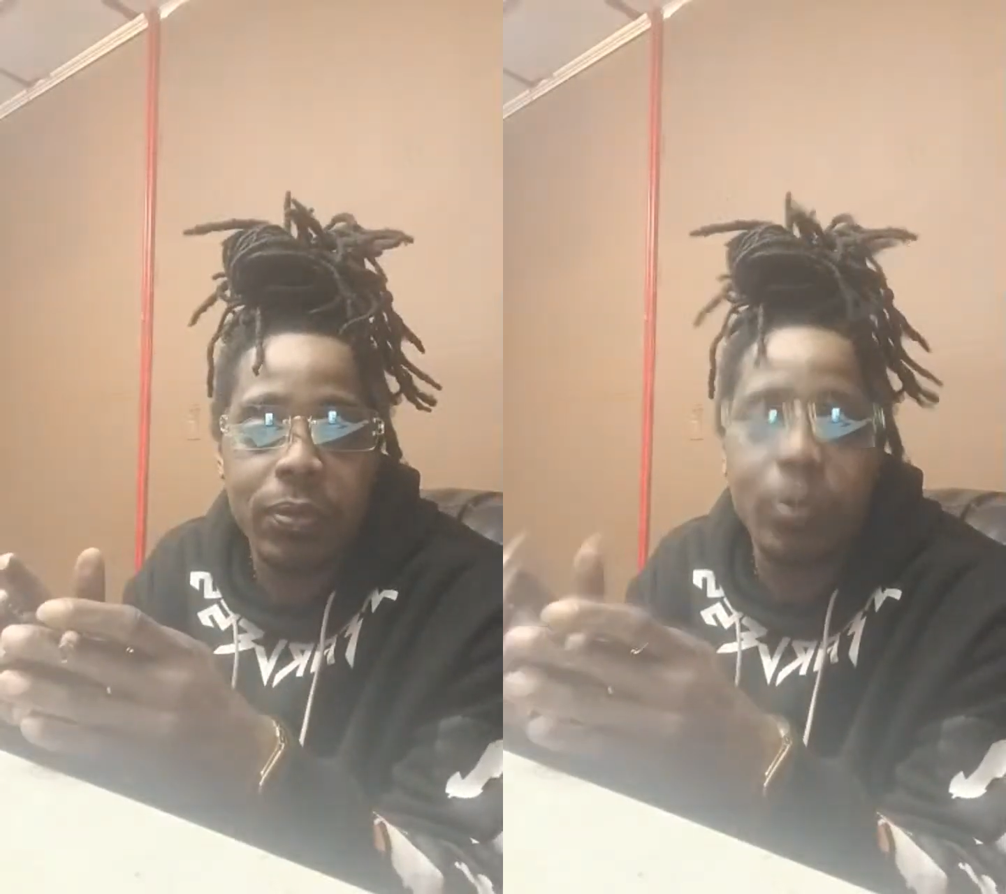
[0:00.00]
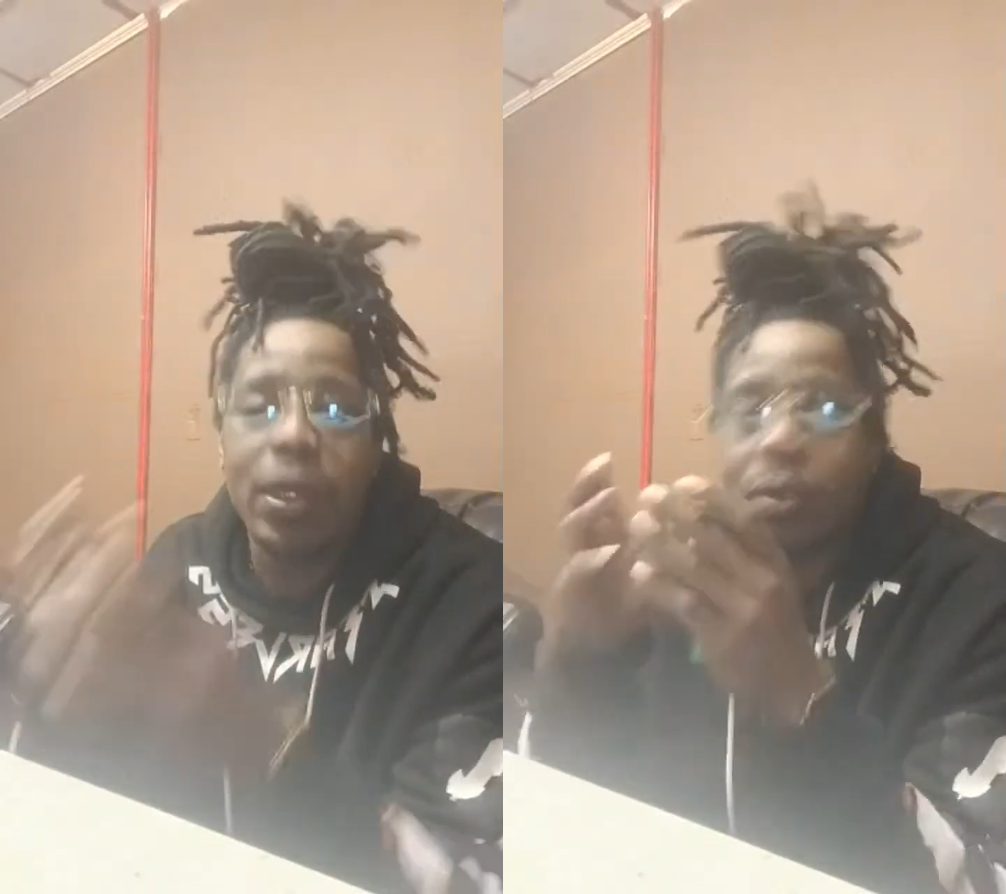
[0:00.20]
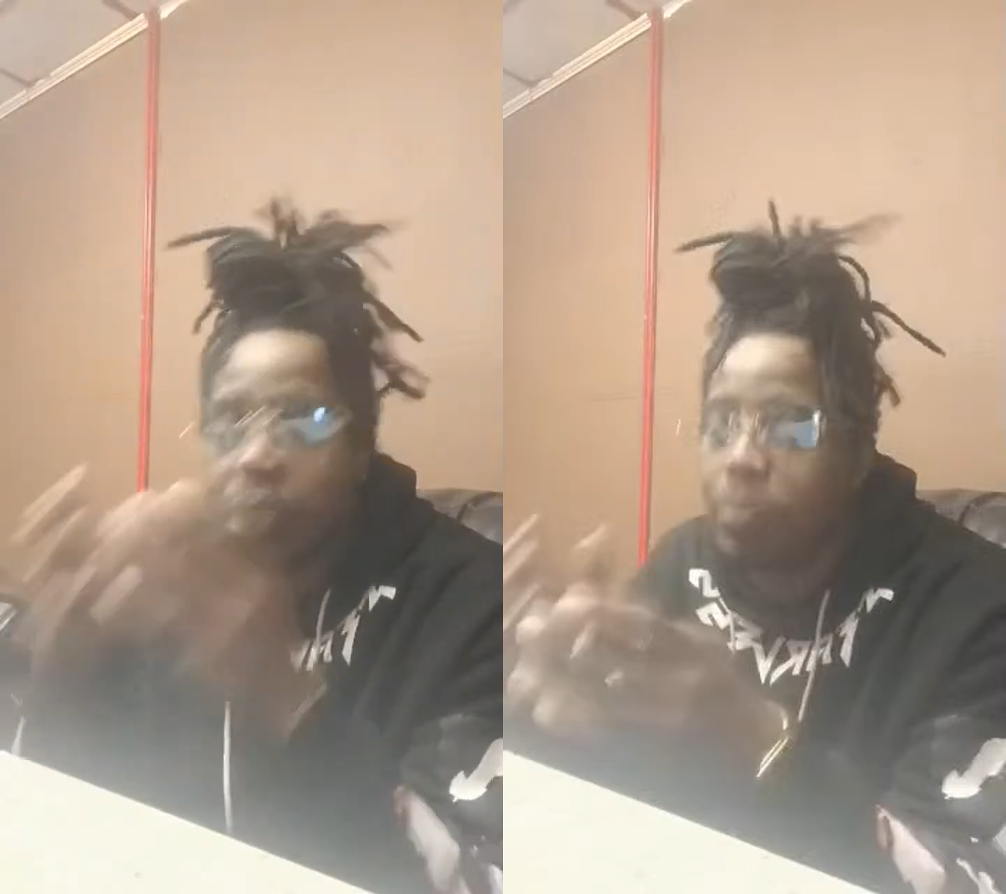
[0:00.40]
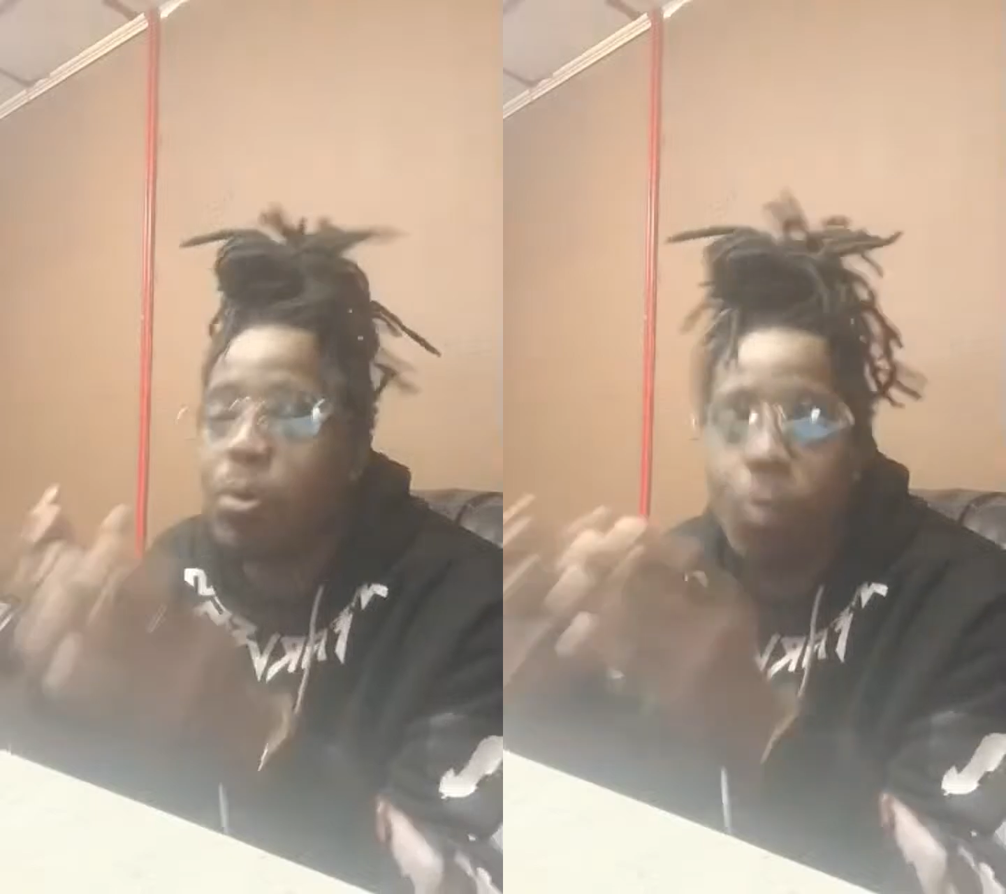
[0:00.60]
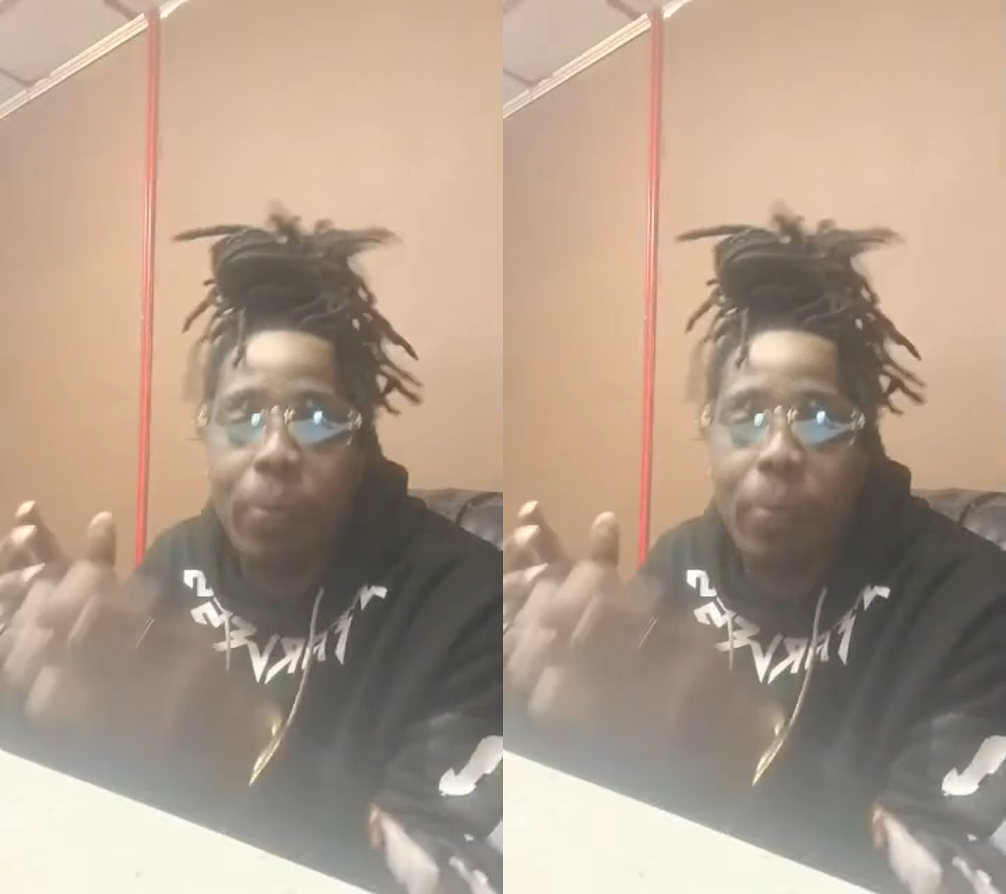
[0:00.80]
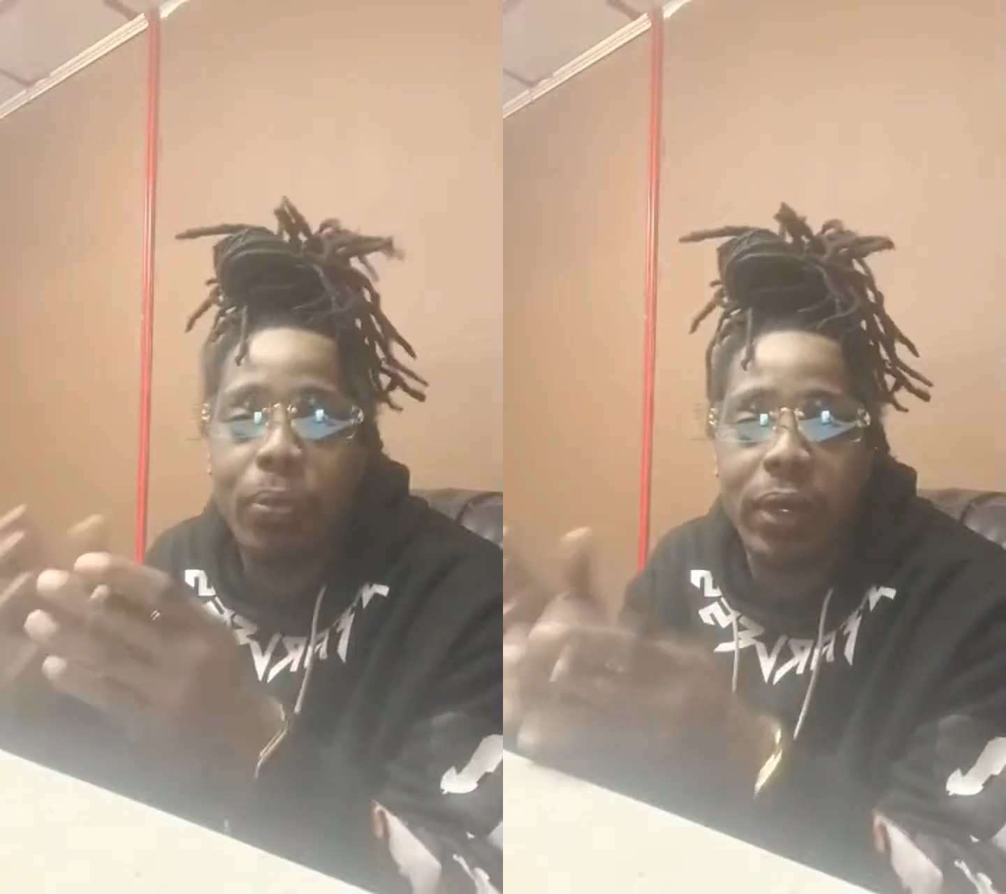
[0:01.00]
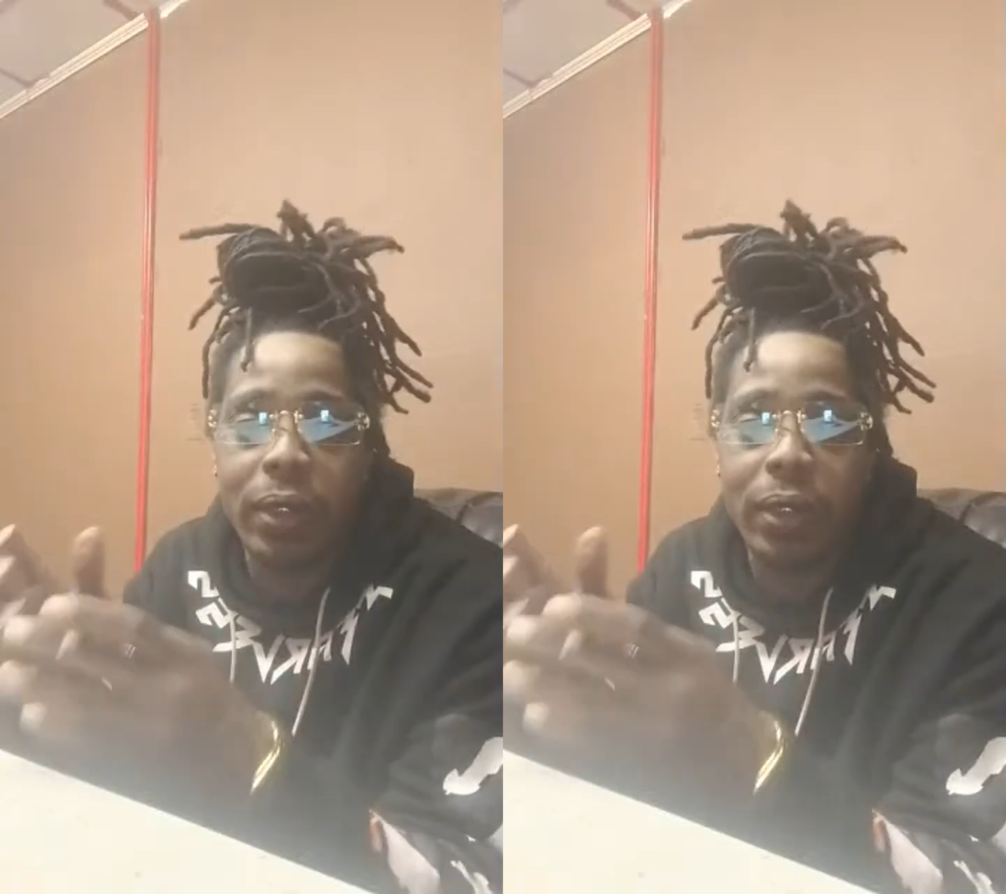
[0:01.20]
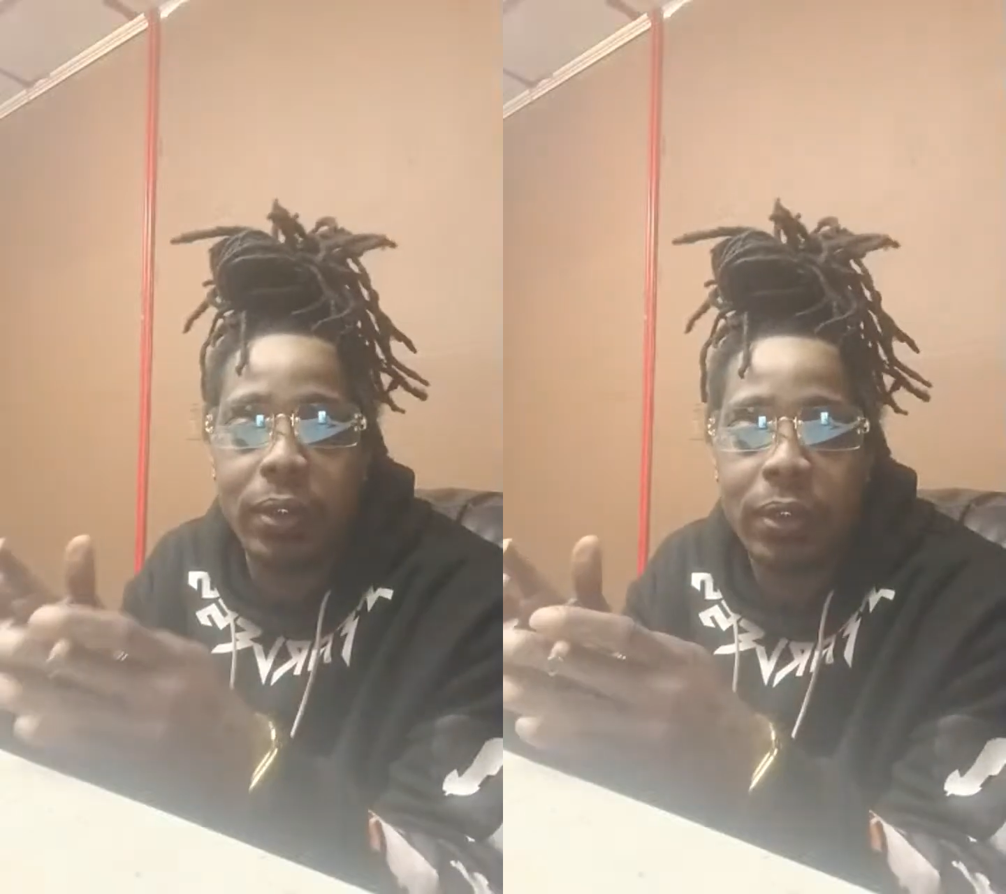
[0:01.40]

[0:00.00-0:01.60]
without them cooperating.